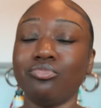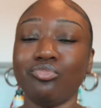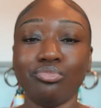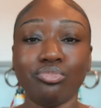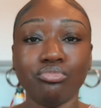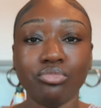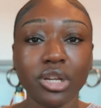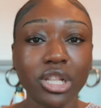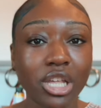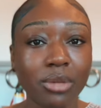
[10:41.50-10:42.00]

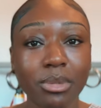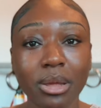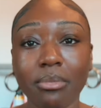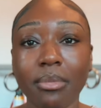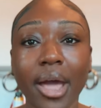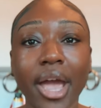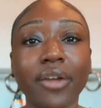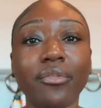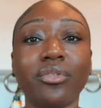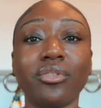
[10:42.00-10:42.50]
really be
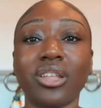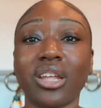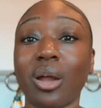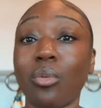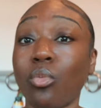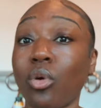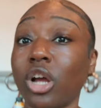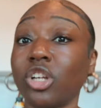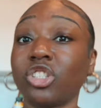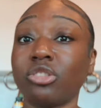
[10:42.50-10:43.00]
mindful that I'm
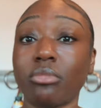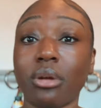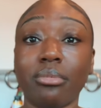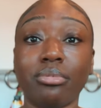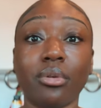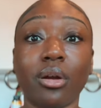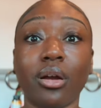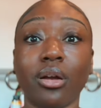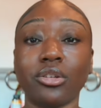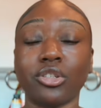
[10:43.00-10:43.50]
washing my
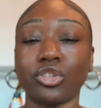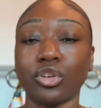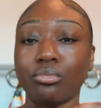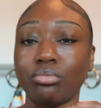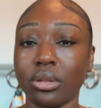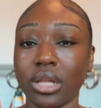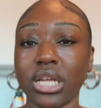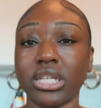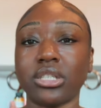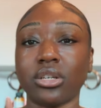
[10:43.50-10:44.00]
bras. So
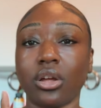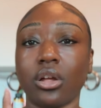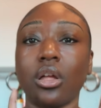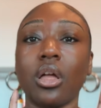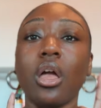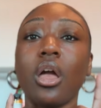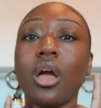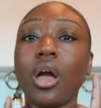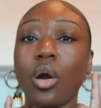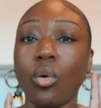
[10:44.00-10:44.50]
please, y'all,
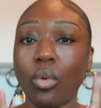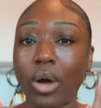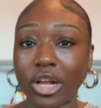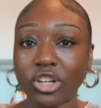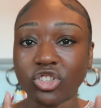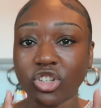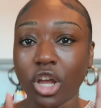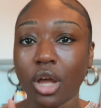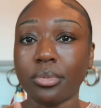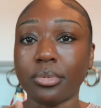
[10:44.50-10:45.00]

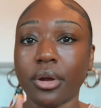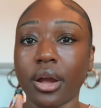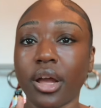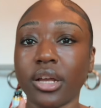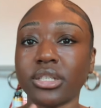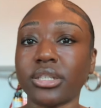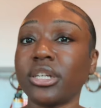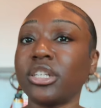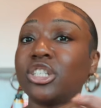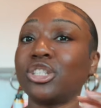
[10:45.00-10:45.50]
wash y'all
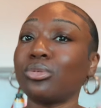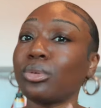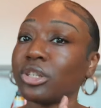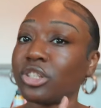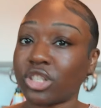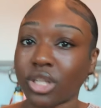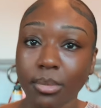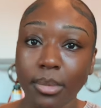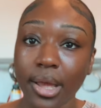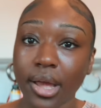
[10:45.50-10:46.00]
bras and switch
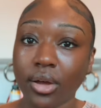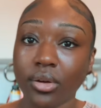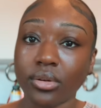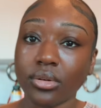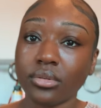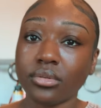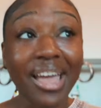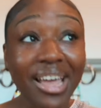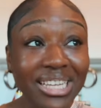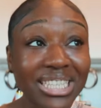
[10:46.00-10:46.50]
them out,
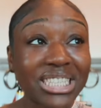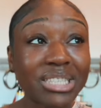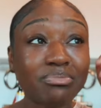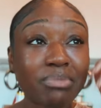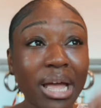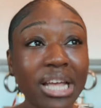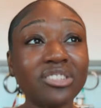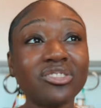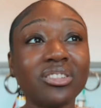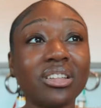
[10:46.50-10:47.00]

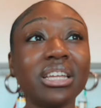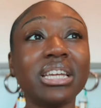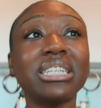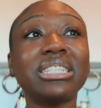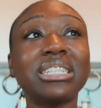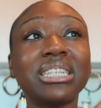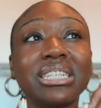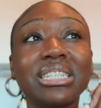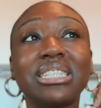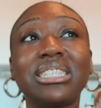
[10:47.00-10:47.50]
especially
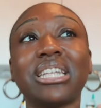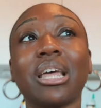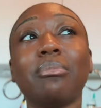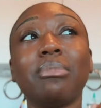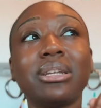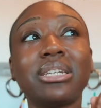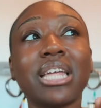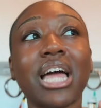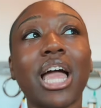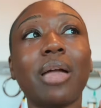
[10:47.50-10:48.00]
since
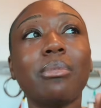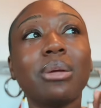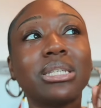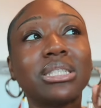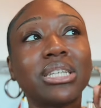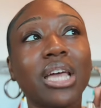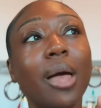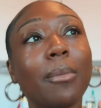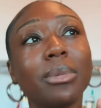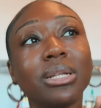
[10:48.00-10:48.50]
summertime is
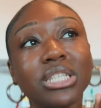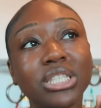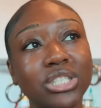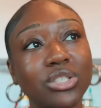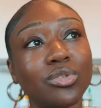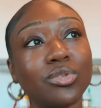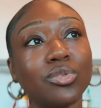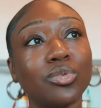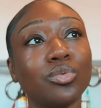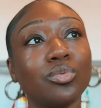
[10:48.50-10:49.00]
coming
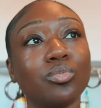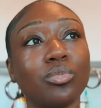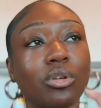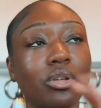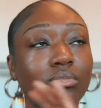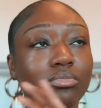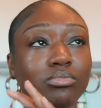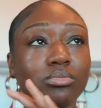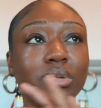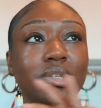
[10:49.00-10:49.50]
soon.
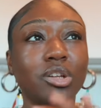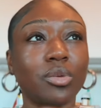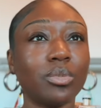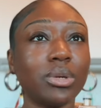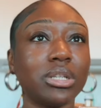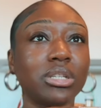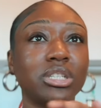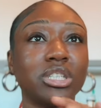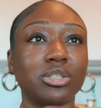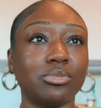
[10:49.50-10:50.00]
Well, you know, we
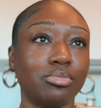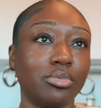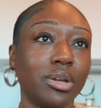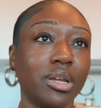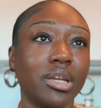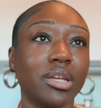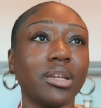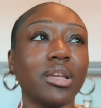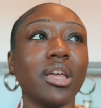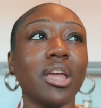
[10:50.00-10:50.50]
in the
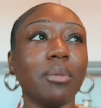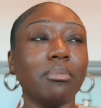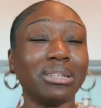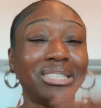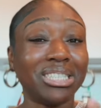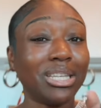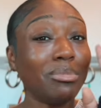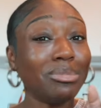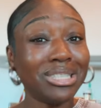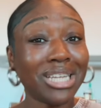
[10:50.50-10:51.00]
spring, but
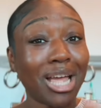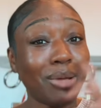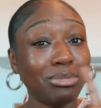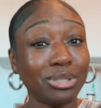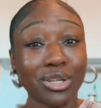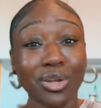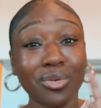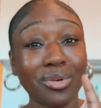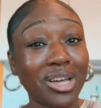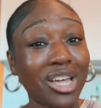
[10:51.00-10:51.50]
summertime is
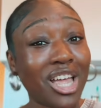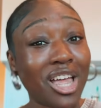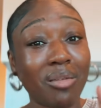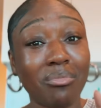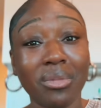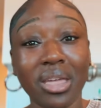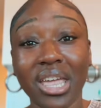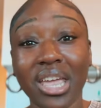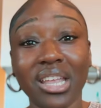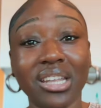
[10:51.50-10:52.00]
gonna come,
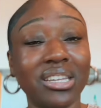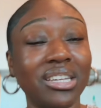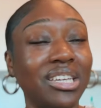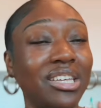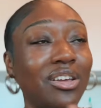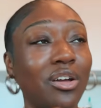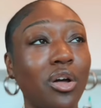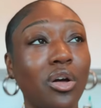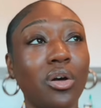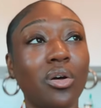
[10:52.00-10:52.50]
and
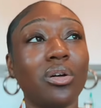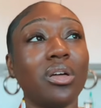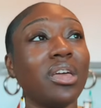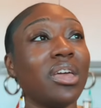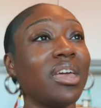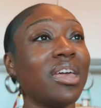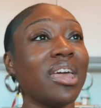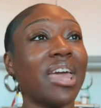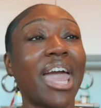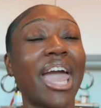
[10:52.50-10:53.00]
y'all,
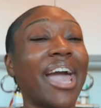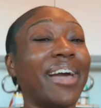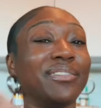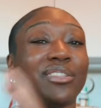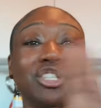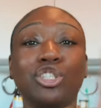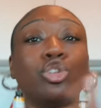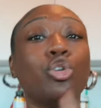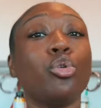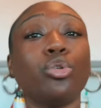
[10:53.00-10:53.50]
after
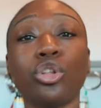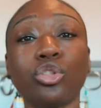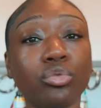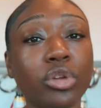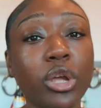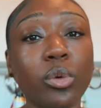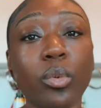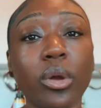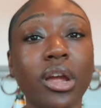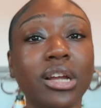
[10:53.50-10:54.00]
2 to
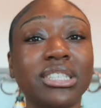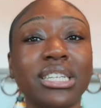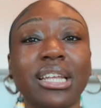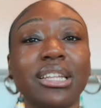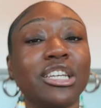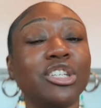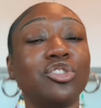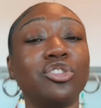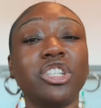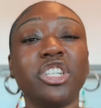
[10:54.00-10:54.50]
3 wears at
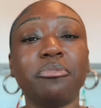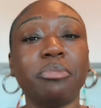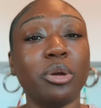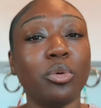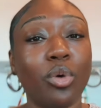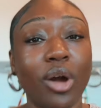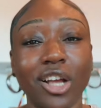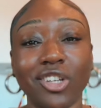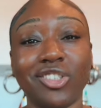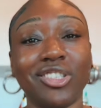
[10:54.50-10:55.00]
least, you need to be
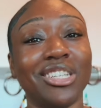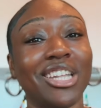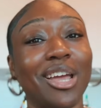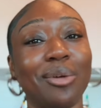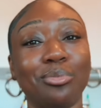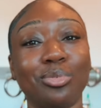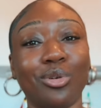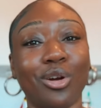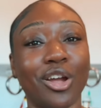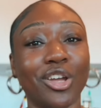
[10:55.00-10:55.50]
washing that
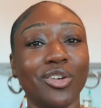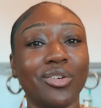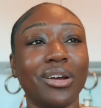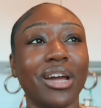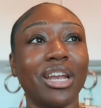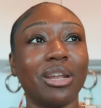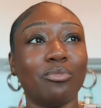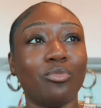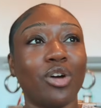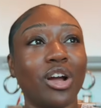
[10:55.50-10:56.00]
bra. You don't
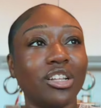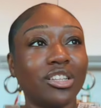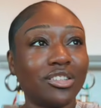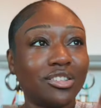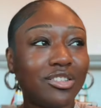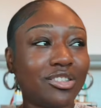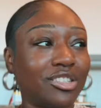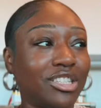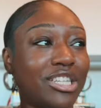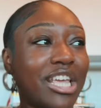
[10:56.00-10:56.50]
gotta
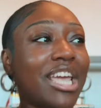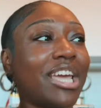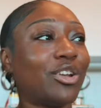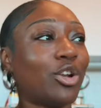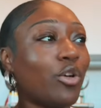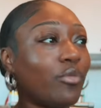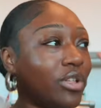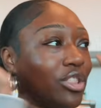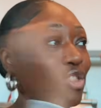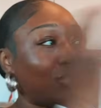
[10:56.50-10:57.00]
take it
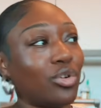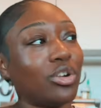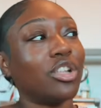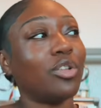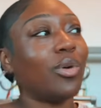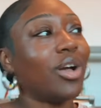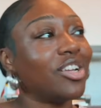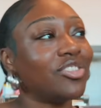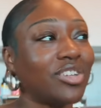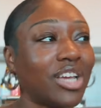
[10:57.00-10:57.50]
off and throw it in the
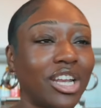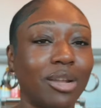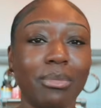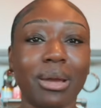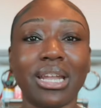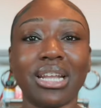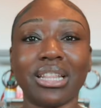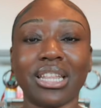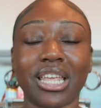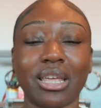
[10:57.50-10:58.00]
wash
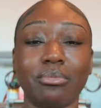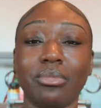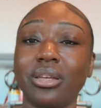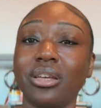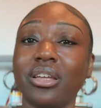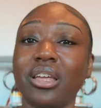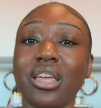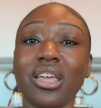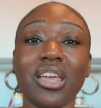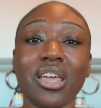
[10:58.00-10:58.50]
automatically,
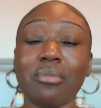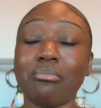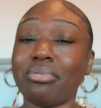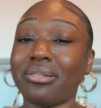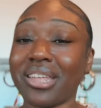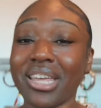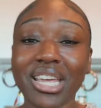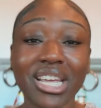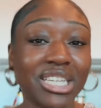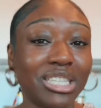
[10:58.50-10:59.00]
but
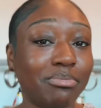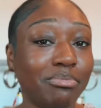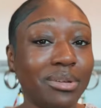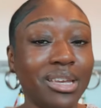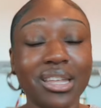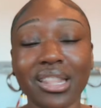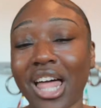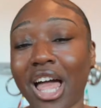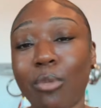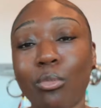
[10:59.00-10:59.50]
please be
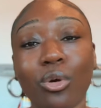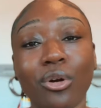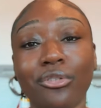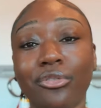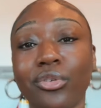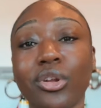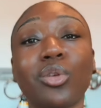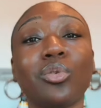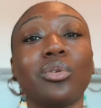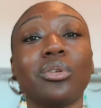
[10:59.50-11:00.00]
a lot more
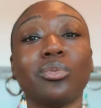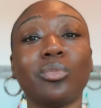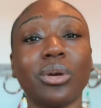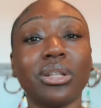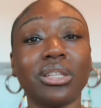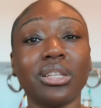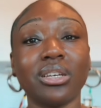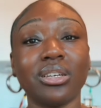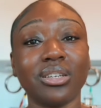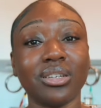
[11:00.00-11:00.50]
frequent when
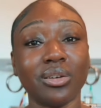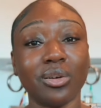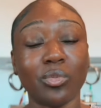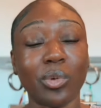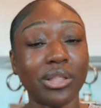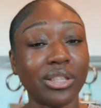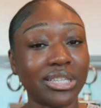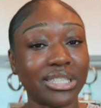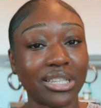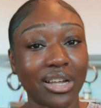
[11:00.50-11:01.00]
the
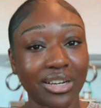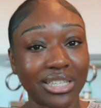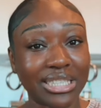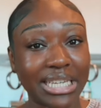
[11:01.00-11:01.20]
weather starts